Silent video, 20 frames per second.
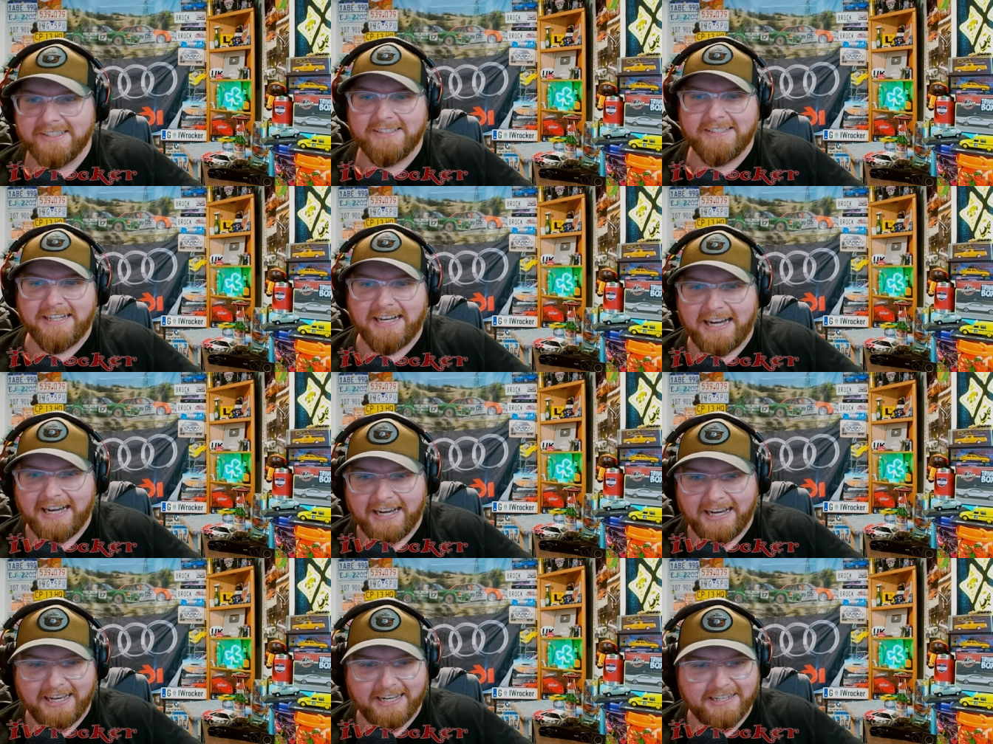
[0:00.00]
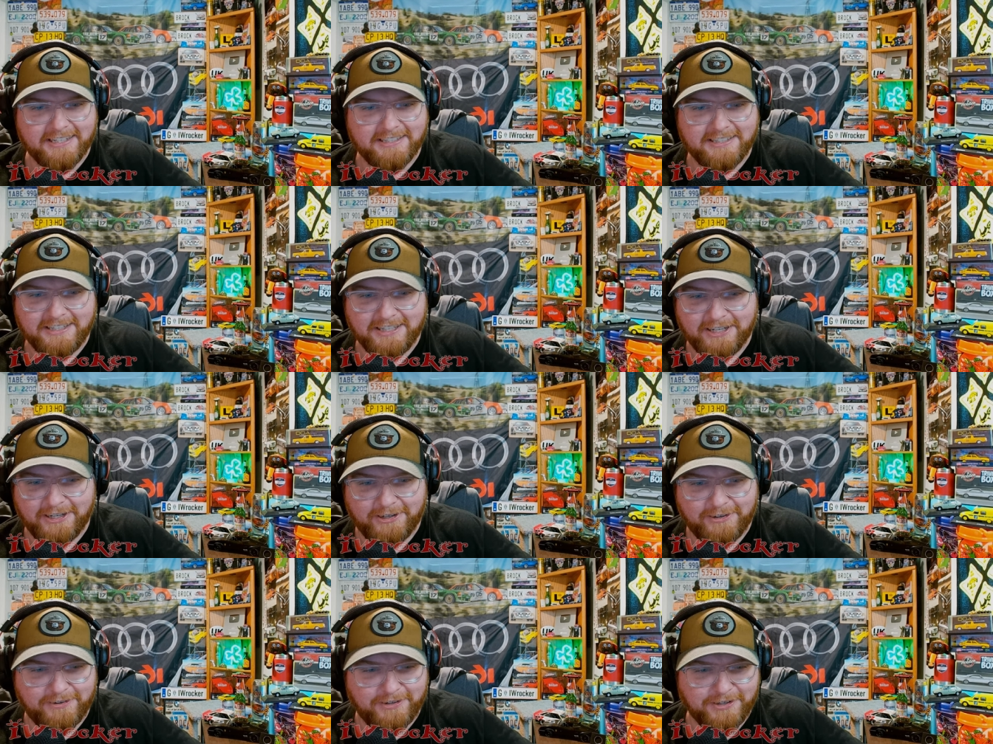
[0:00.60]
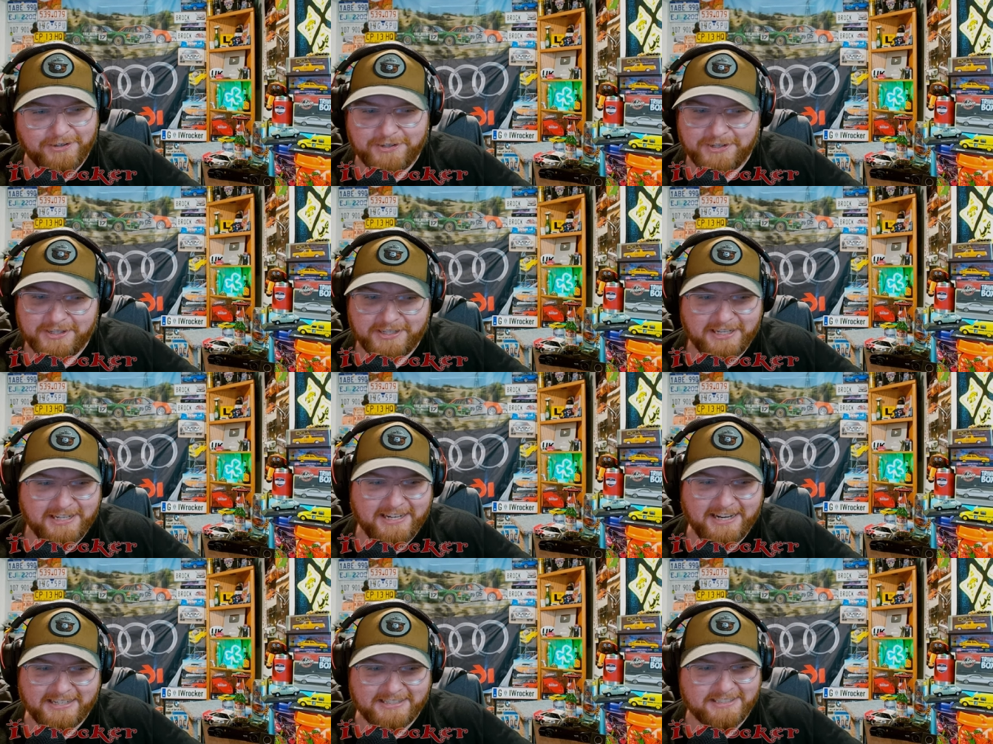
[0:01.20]
And, you know, you just
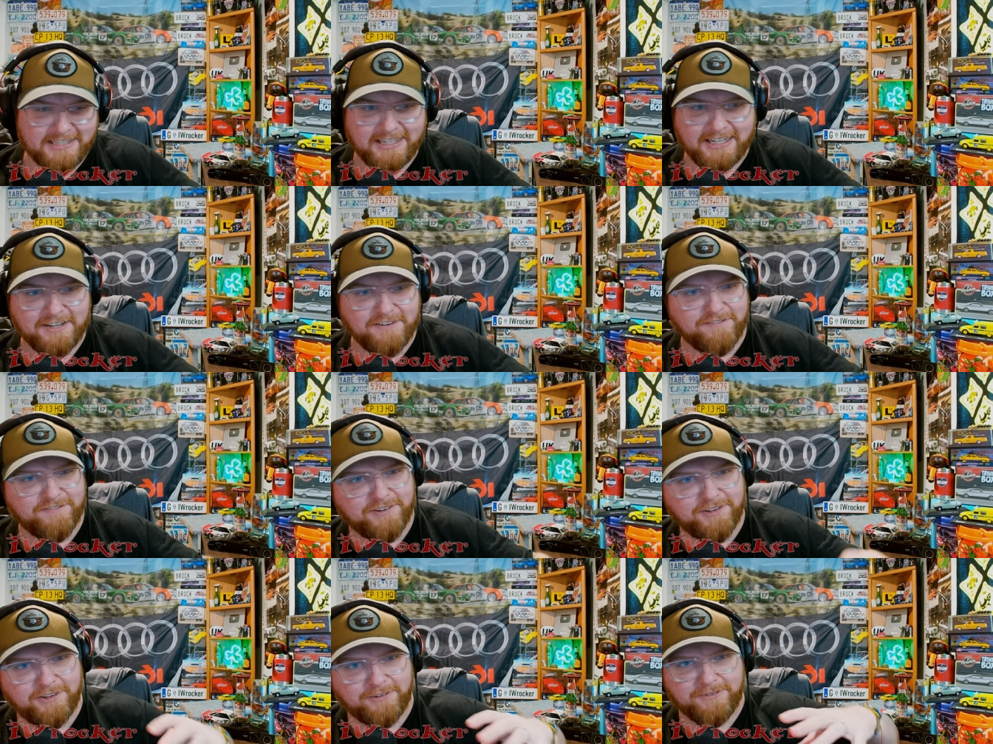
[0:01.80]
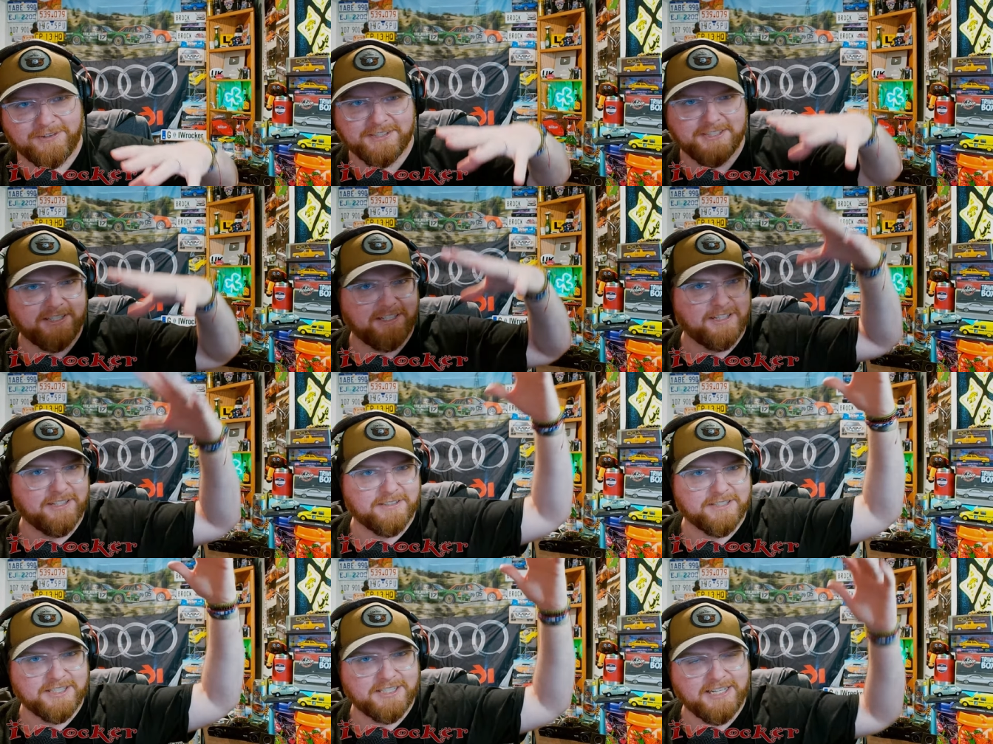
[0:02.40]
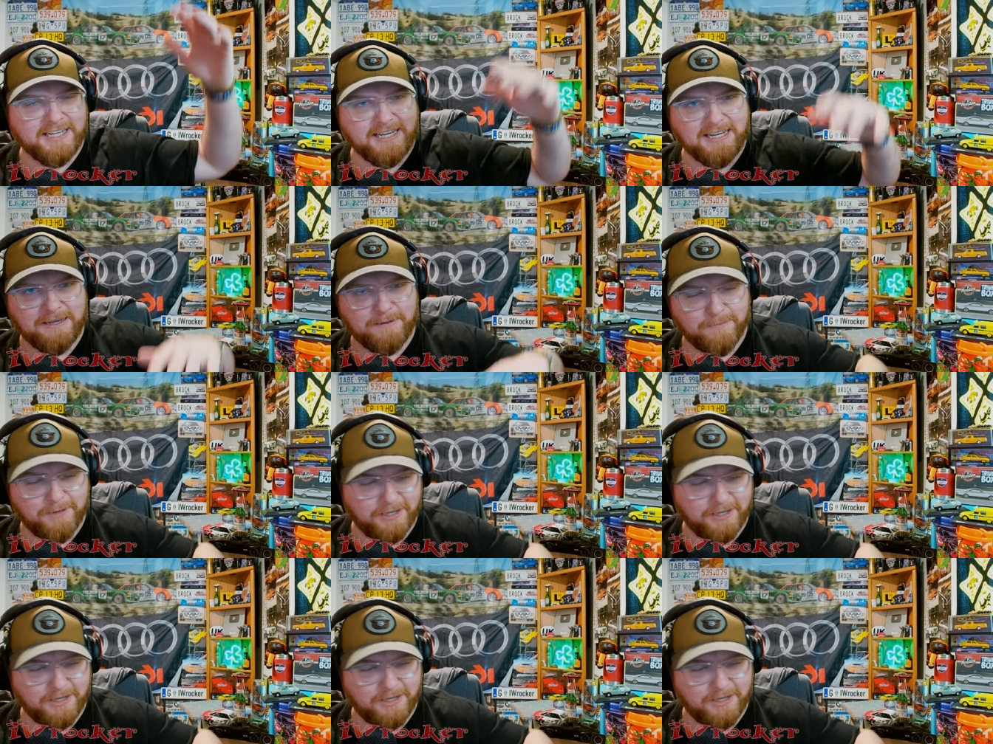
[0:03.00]
get that sinking feeling when you see the steam